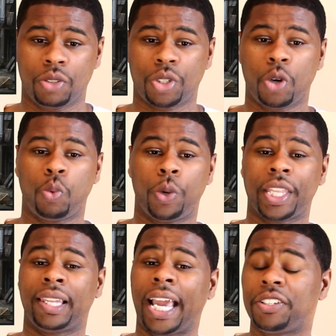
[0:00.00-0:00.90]
So when
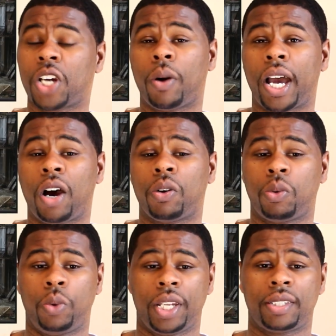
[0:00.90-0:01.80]
the lights go
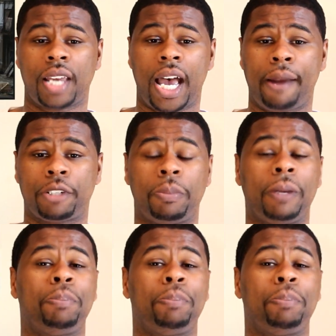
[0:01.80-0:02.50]
out, when it's time to be